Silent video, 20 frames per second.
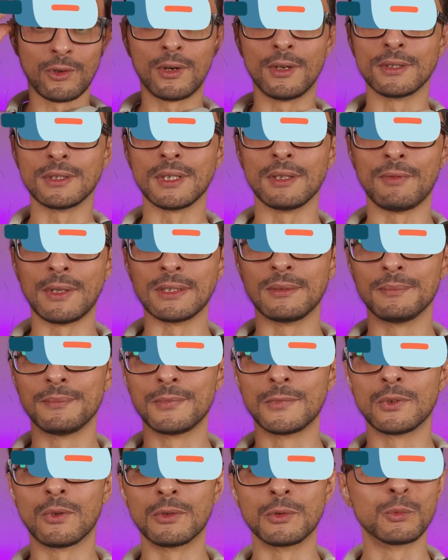course, if I
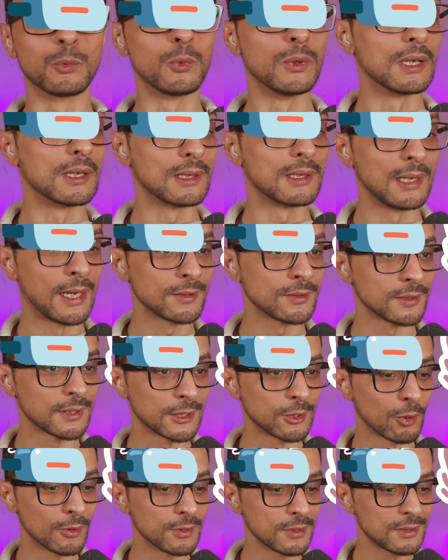don't wear glasses,
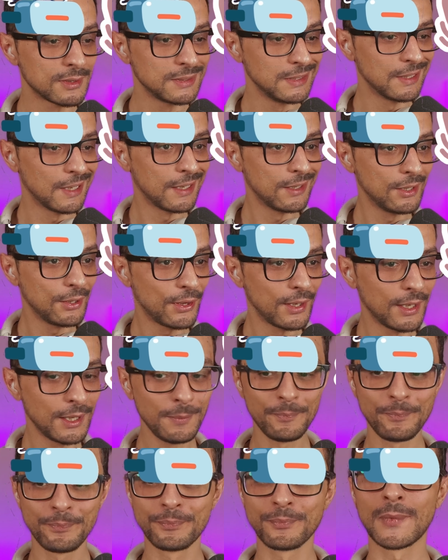I don't see anything.